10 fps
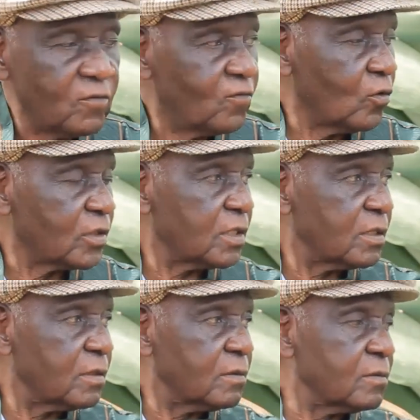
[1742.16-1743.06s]

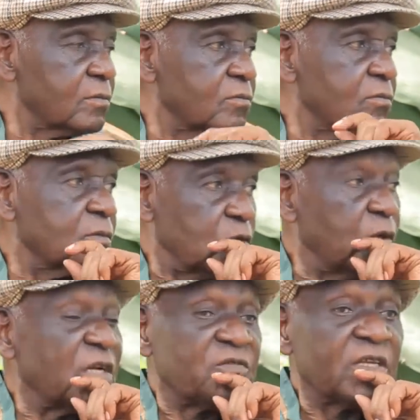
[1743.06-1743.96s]
Fourth.
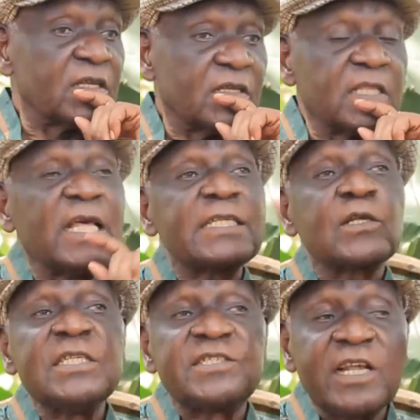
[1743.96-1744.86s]
We are drinking. They are
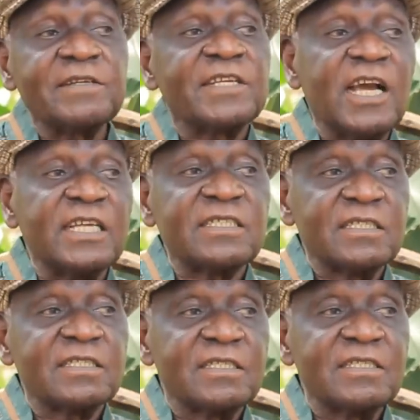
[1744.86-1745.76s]
insulting us.
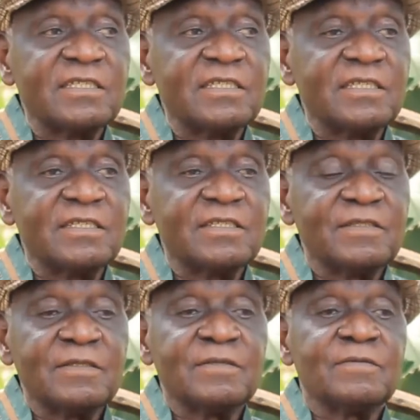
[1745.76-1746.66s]
Then
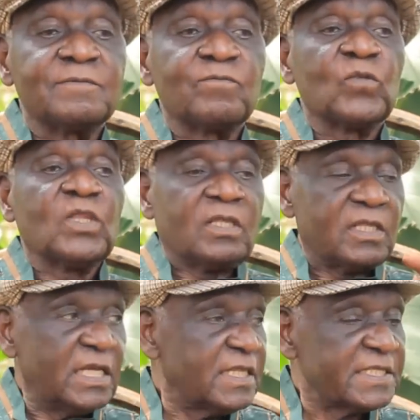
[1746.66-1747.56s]

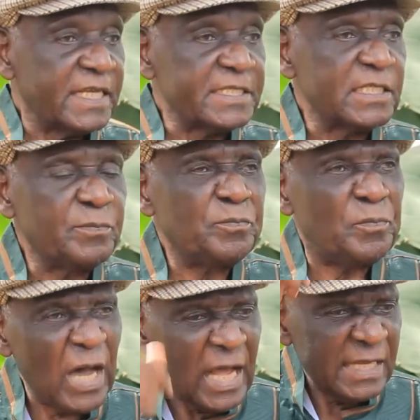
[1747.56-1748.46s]
they started,
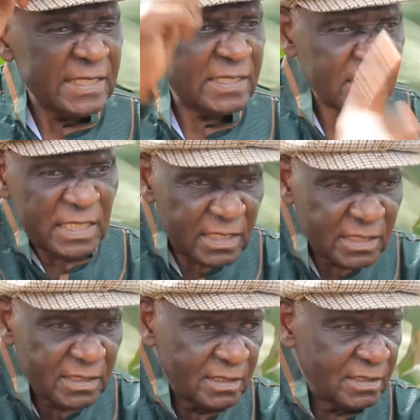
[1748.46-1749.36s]
Pasi
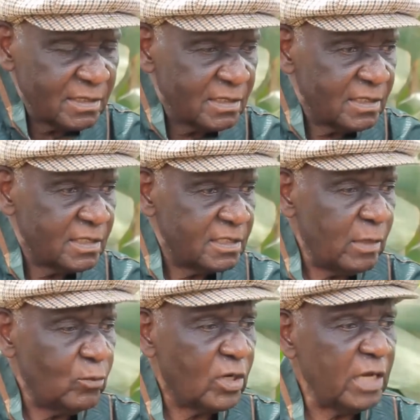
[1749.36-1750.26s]

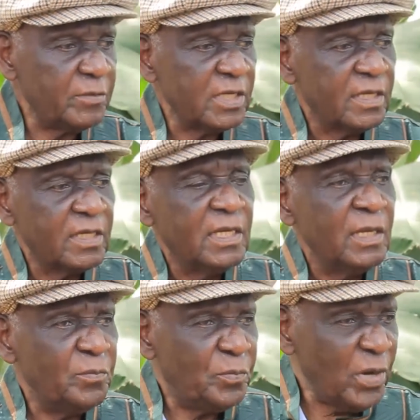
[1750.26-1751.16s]
na Mugabe.
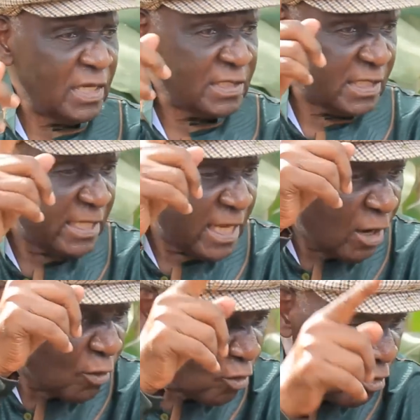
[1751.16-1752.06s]
Pasi
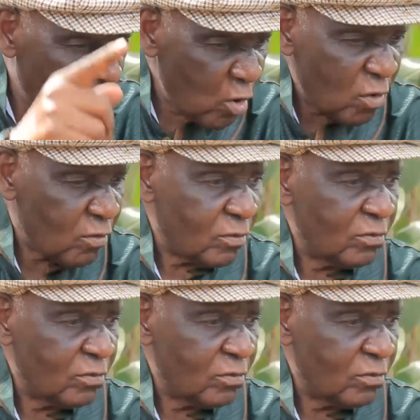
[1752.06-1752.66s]
na Nkomo.